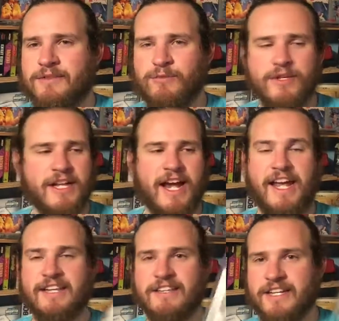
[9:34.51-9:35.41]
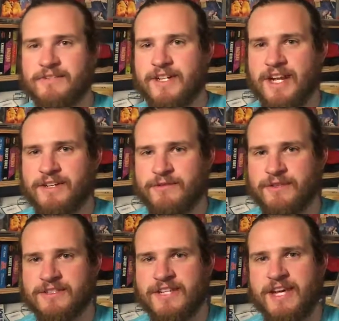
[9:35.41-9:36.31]
really I can't think of a negative for
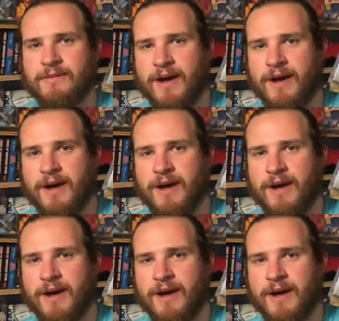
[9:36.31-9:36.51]
this game.